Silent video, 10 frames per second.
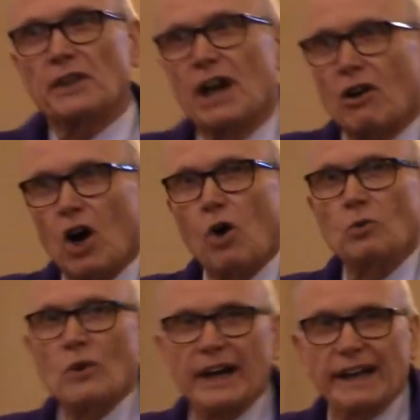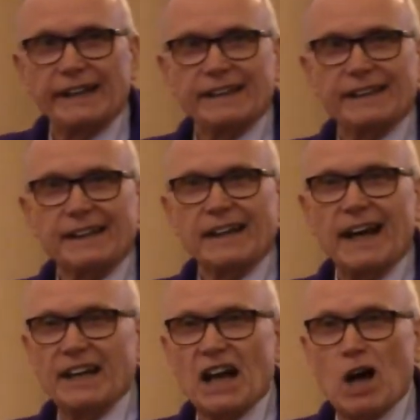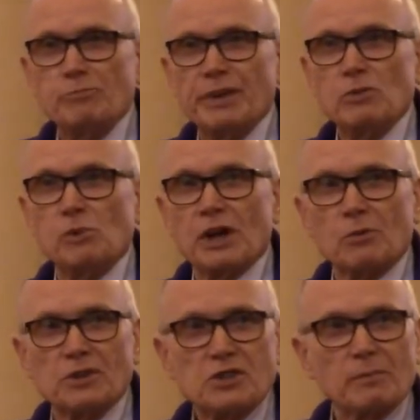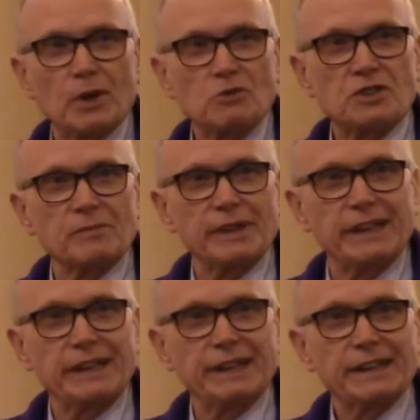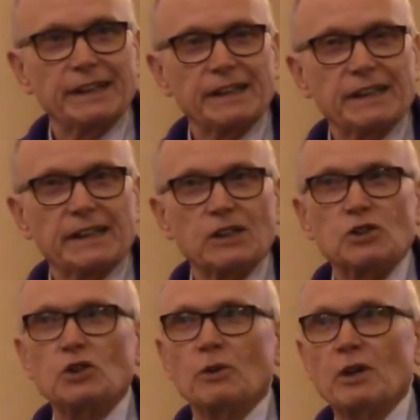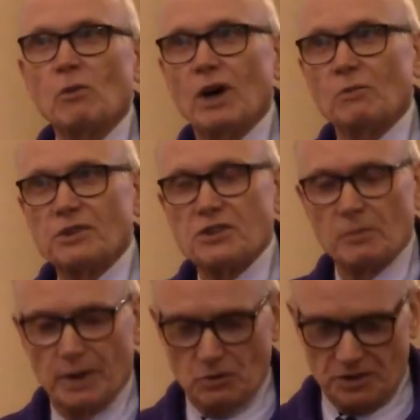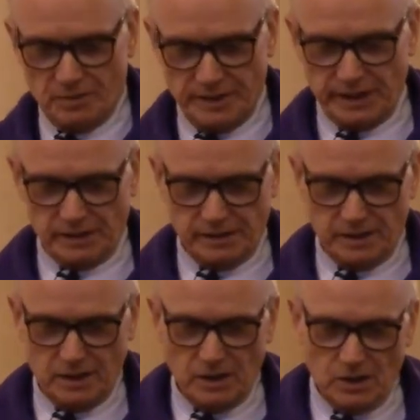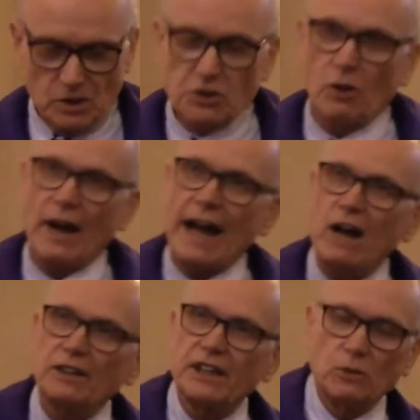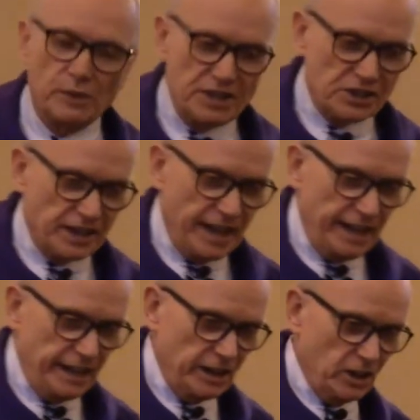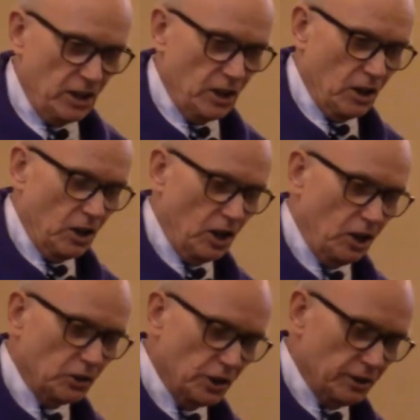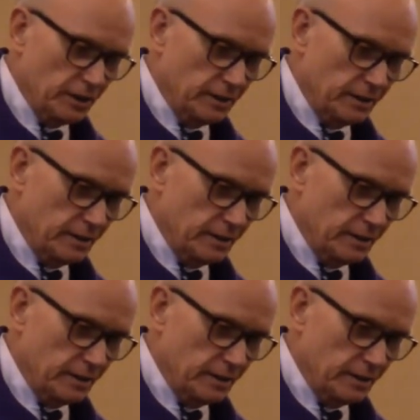on our own way and not be where we're supposed to be, doing what we're supposed to be. So, how can we stay alert?